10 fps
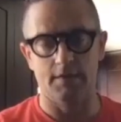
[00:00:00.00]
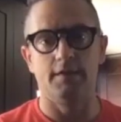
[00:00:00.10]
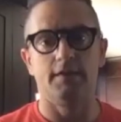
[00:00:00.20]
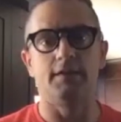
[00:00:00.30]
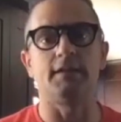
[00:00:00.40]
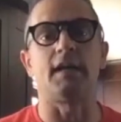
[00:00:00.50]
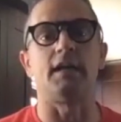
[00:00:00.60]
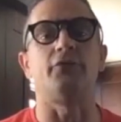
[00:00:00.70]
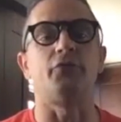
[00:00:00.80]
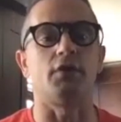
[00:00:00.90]
Here in
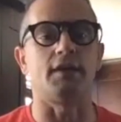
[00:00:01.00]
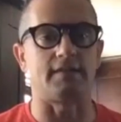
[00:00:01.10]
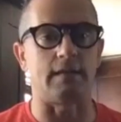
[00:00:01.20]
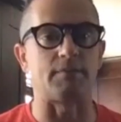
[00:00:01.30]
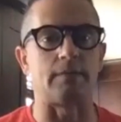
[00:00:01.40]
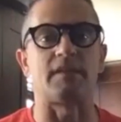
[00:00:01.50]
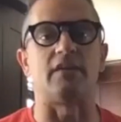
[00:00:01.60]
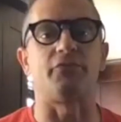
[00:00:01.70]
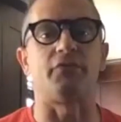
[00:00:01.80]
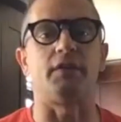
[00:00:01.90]
California, sometimes I
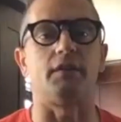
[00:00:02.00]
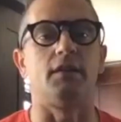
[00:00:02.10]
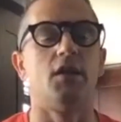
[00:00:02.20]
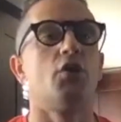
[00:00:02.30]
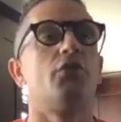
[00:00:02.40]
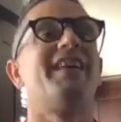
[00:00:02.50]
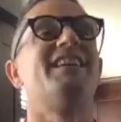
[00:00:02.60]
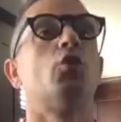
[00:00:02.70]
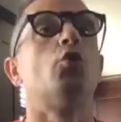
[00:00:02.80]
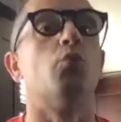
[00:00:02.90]
feel they
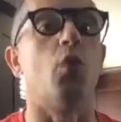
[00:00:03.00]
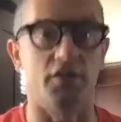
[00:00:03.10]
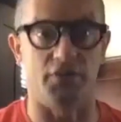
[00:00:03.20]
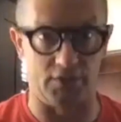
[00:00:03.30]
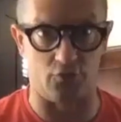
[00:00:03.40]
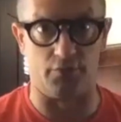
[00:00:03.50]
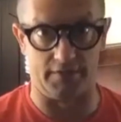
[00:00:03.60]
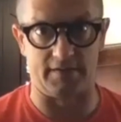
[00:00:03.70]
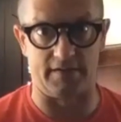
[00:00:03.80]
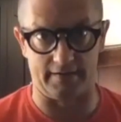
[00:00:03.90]
don't want that you're
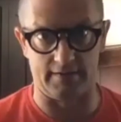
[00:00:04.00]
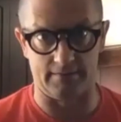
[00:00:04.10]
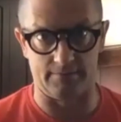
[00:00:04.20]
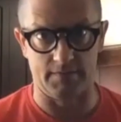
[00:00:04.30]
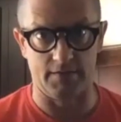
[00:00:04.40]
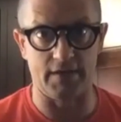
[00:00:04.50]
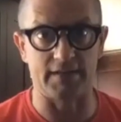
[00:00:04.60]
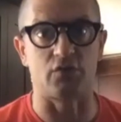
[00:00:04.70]
recycling. That's the